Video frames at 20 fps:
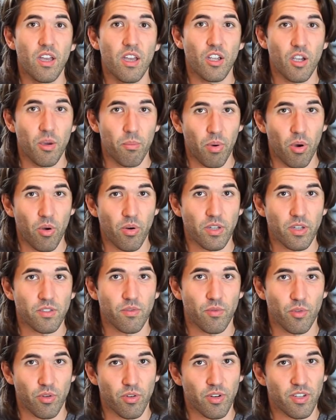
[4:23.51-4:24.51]
components
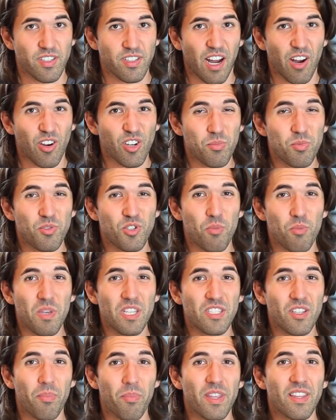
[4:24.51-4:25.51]
for your desire. It should be
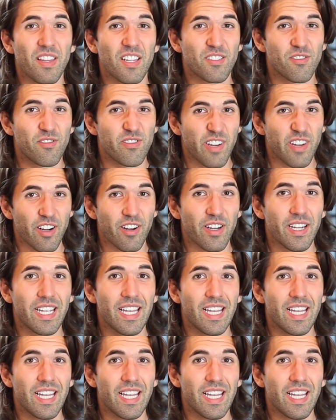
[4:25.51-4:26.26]
something that's very